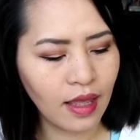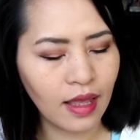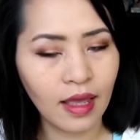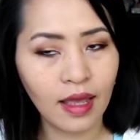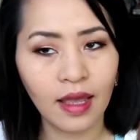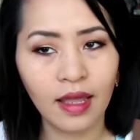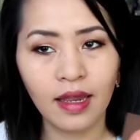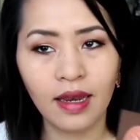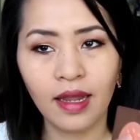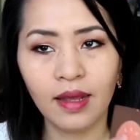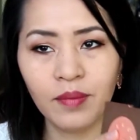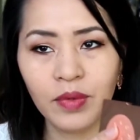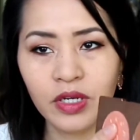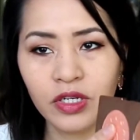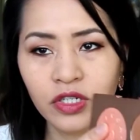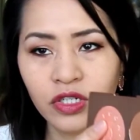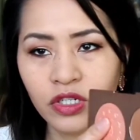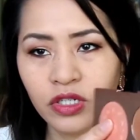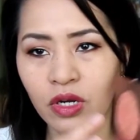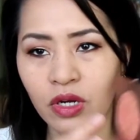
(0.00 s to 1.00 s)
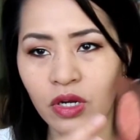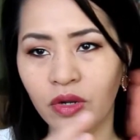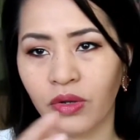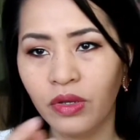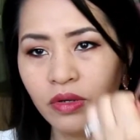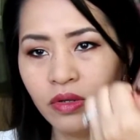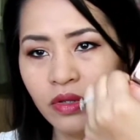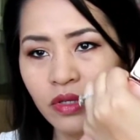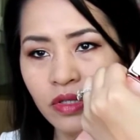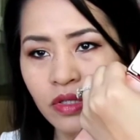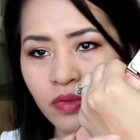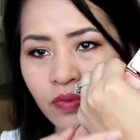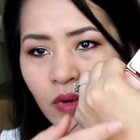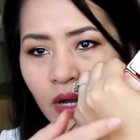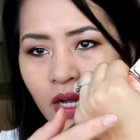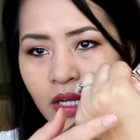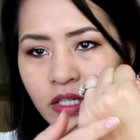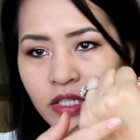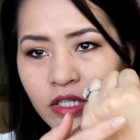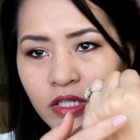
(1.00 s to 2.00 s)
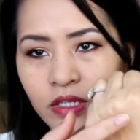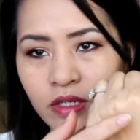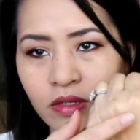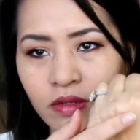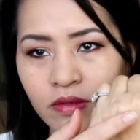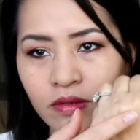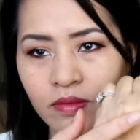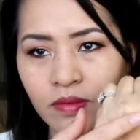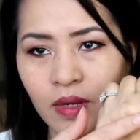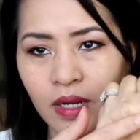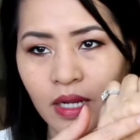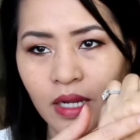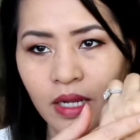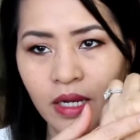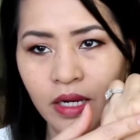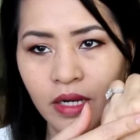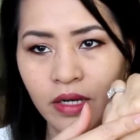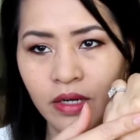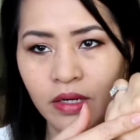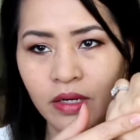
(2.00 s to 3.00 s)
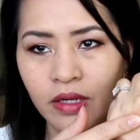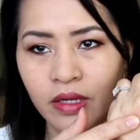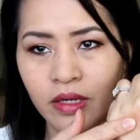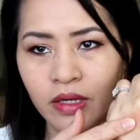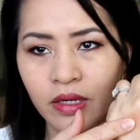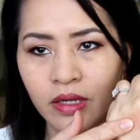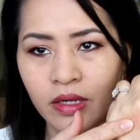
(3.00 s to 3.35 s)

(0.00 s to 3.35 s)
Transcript: And I'm going to show you the swatch right here.